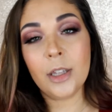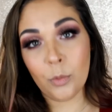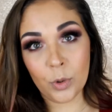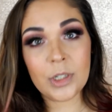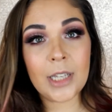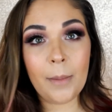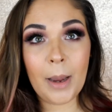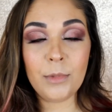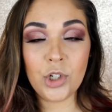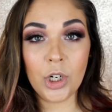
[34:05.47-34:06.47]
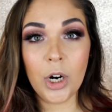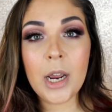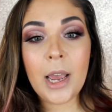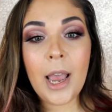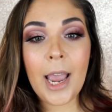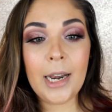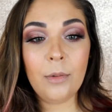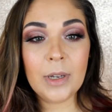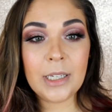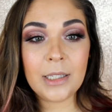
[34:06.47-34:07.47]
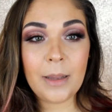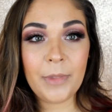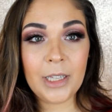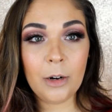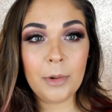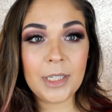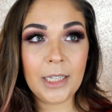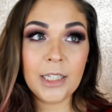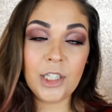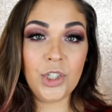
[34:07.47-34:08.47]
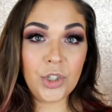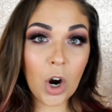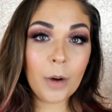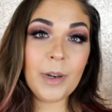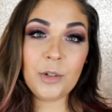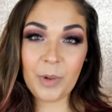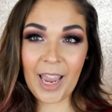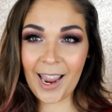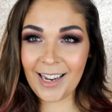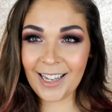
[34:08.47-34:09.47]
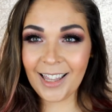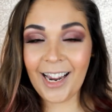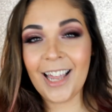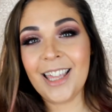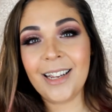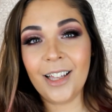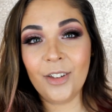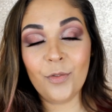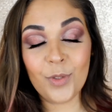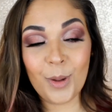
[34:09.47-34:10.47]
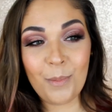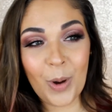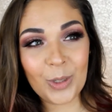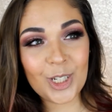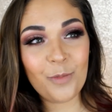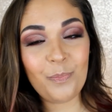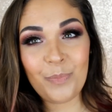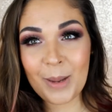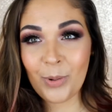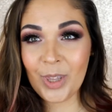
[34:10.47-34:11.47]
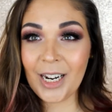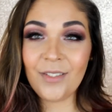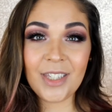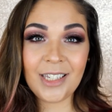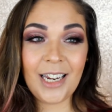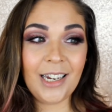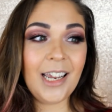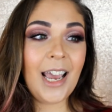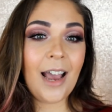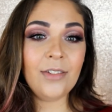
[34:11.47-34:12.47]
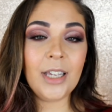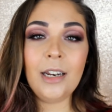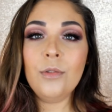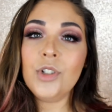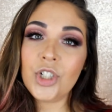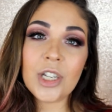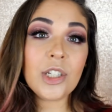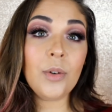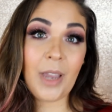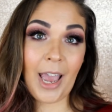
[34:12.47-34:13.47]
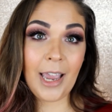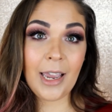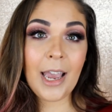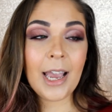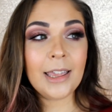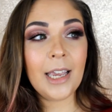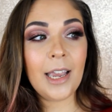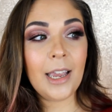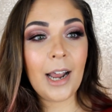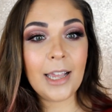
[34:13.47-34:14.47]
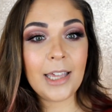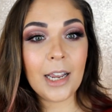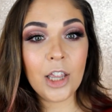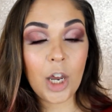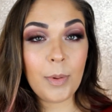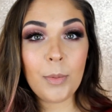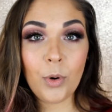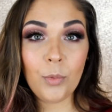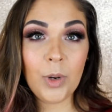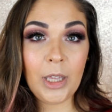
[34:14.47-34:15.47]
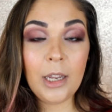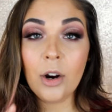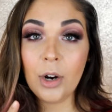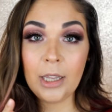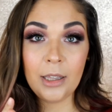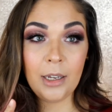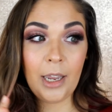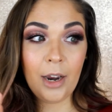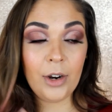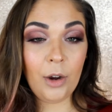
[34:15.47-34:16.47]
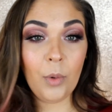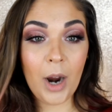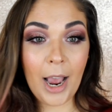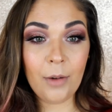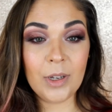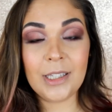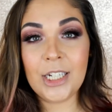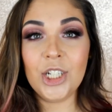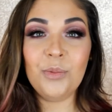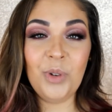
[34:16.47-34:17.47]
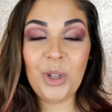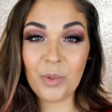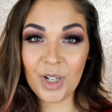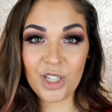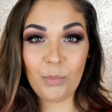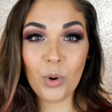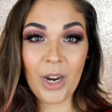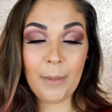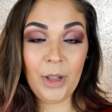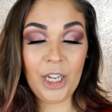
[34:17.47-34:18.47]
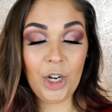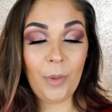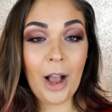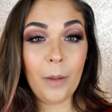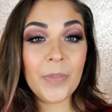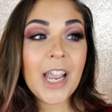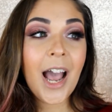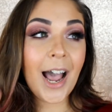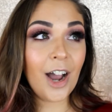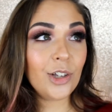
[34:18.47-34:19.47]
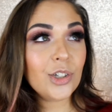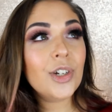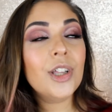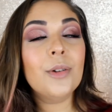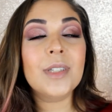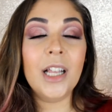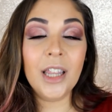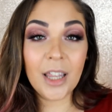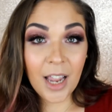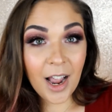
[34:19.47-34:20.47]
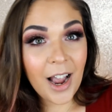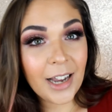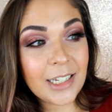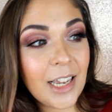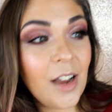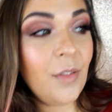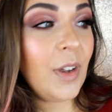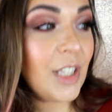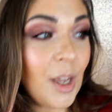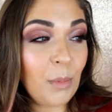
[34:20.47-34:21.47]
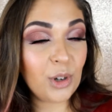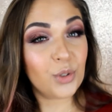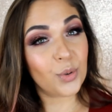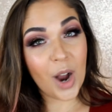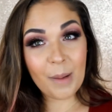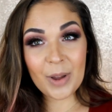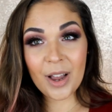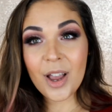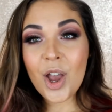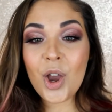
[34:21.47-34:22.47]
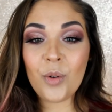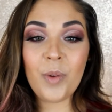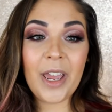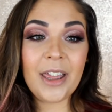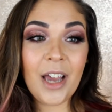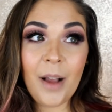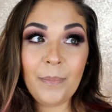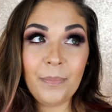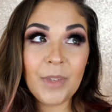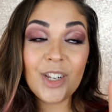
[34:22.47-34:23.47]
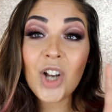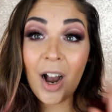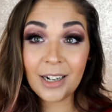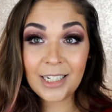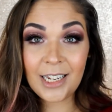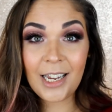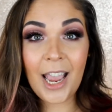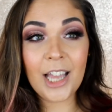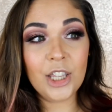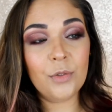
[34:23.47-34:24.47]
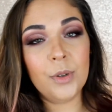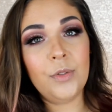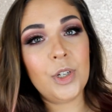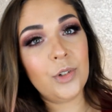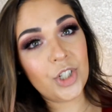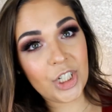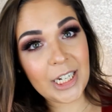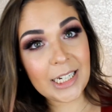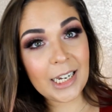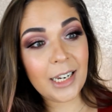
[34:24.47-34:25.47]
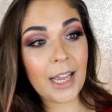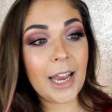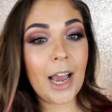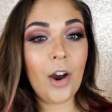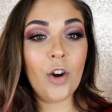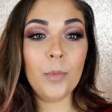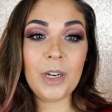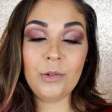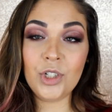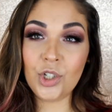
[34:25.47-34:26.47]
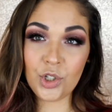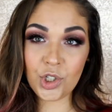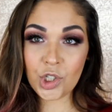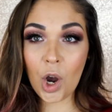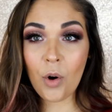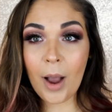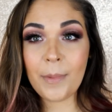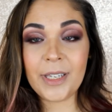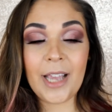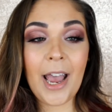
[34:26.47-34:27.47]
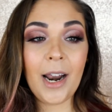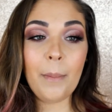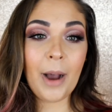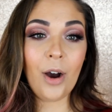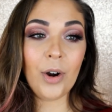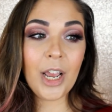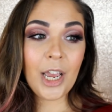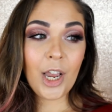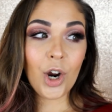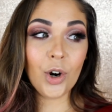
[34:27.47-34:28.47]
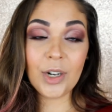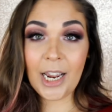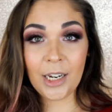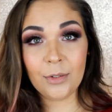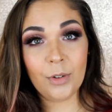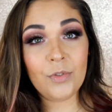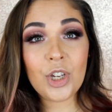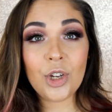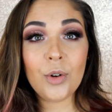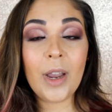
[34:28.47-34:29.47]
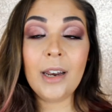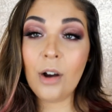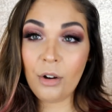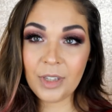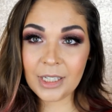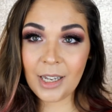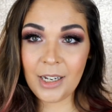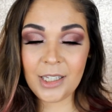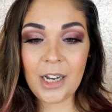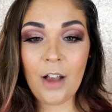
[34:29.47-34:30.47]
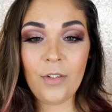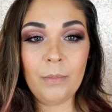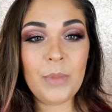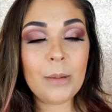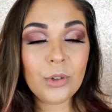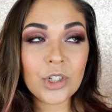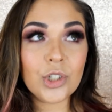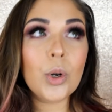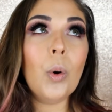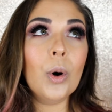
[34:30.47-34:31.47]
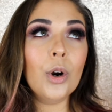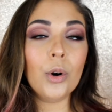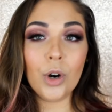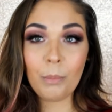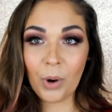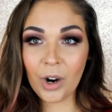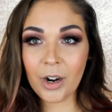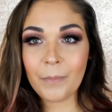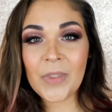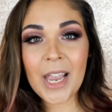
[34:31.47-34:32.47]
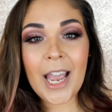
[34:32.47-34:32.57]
There were some, I'm sure, and it wasn't something that everybody's like, this is garbage, we hate it. Like I think the most of people that I've seen have said it was just okay. That I think a lot of people really are in the area where I was, they just really wanted to support Emily Noel. I also know there was a lot of some drama with um, Tati and the review she did and how everybody was just so upset about her negative review and all this kind of stuff, and people just tore her apart.